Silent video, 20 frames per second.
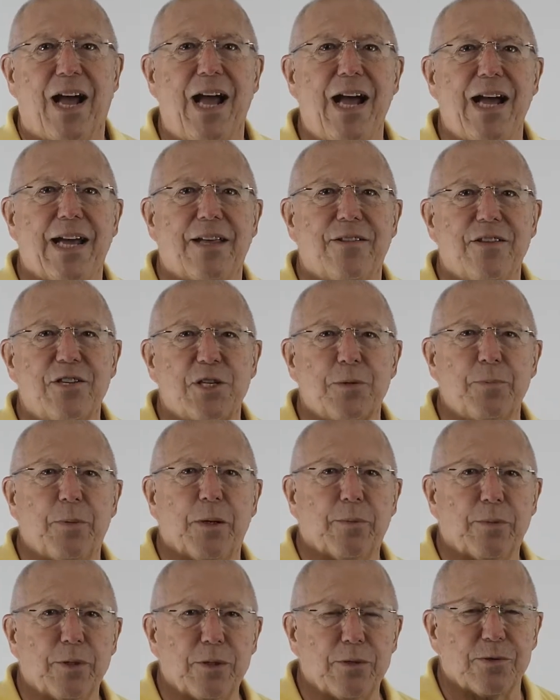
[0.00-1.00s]
Hi, this is
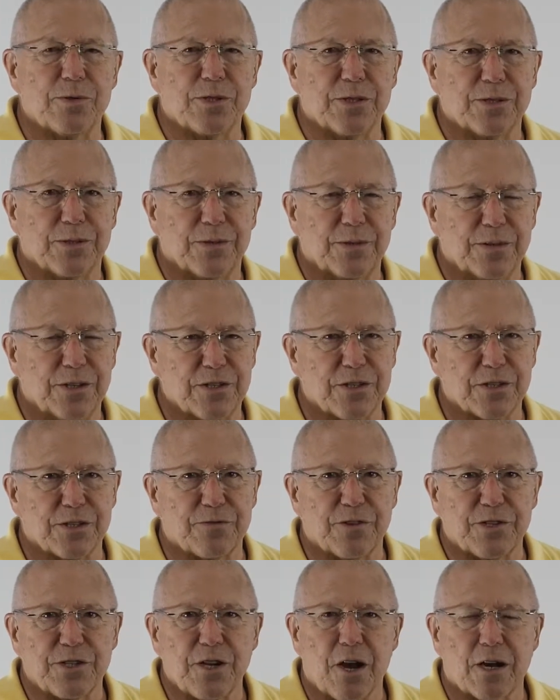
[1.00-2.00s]
Bill Booz. This is
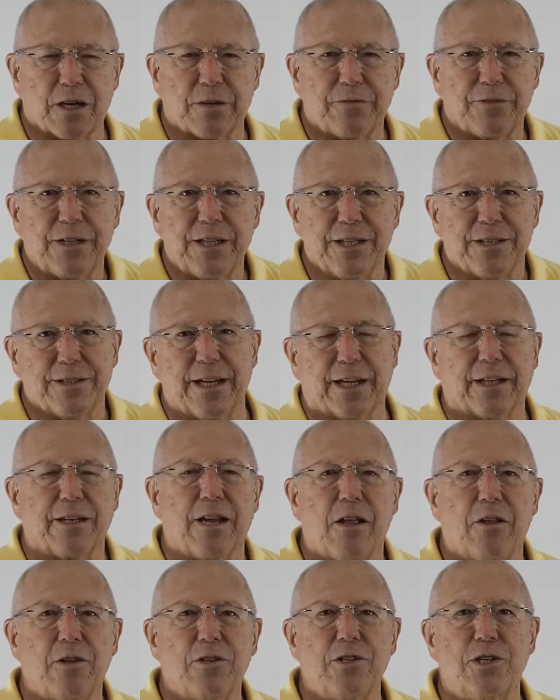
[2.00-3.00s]
Photography and
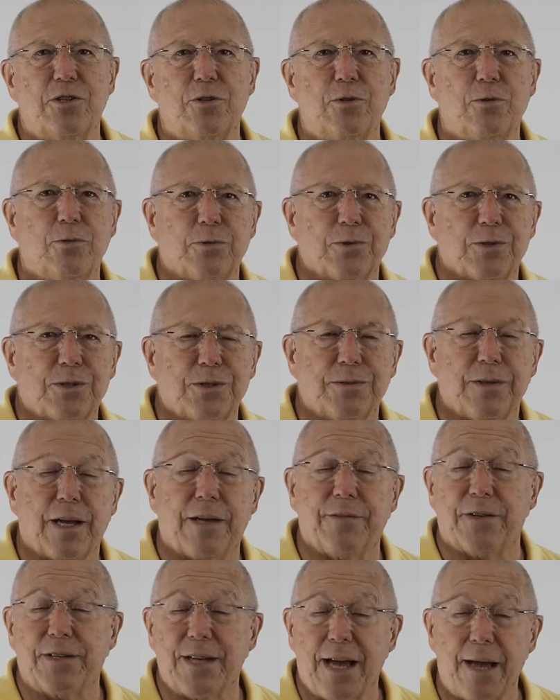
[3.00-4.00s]
Technology Tools,
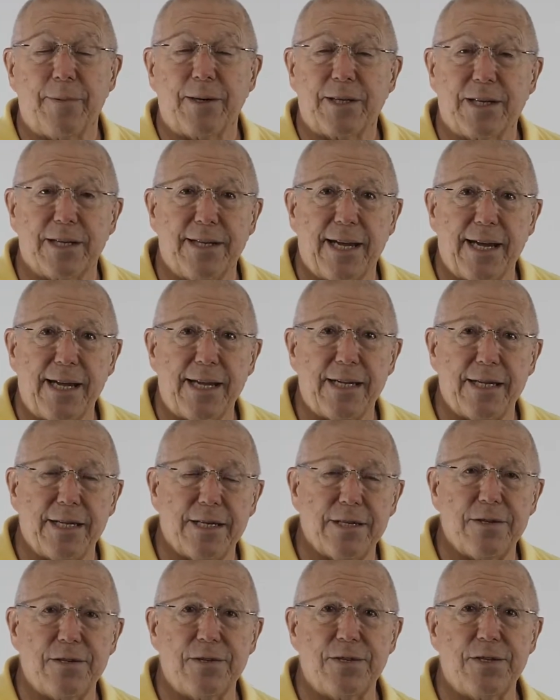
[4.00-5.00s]
and the topic today
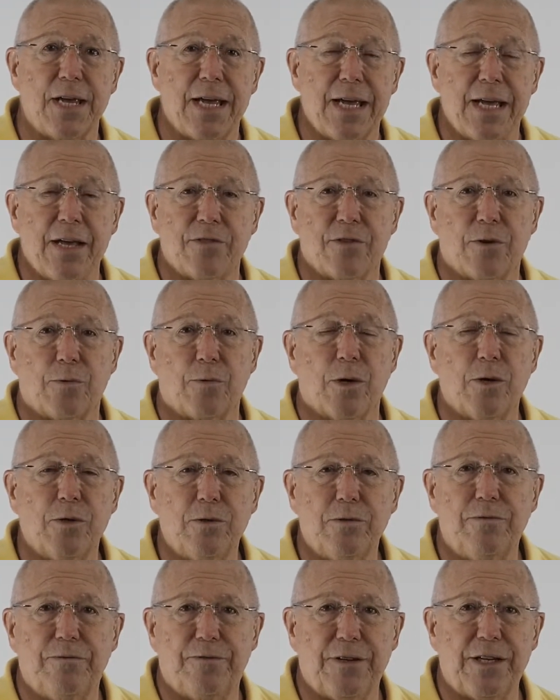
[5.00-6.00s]
is the
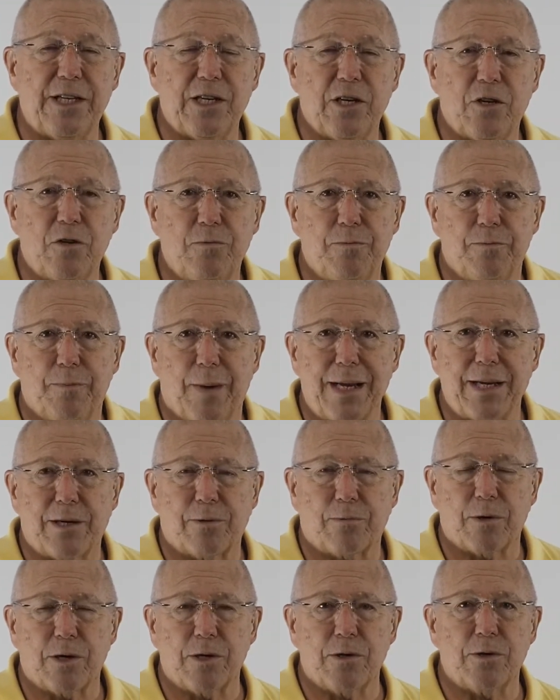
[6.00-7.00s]
Rode Video
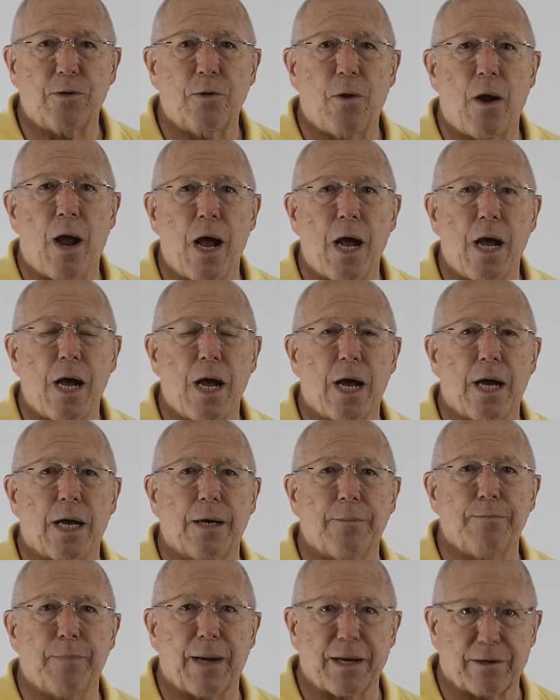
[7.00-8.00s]
Micro
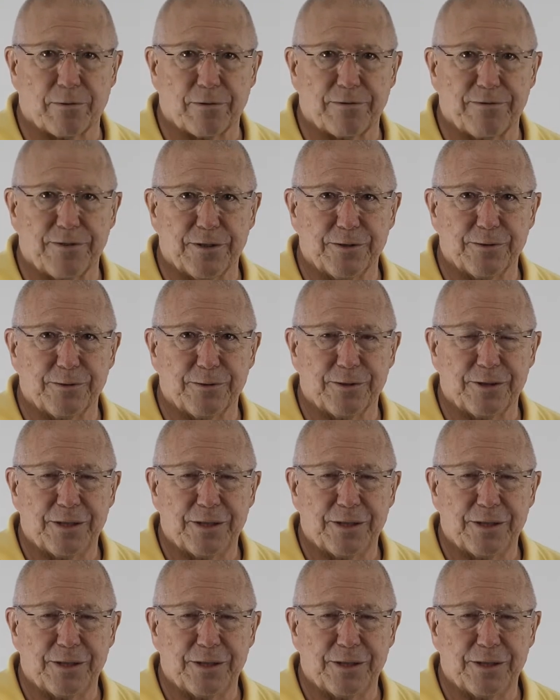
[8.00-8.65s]
microphone.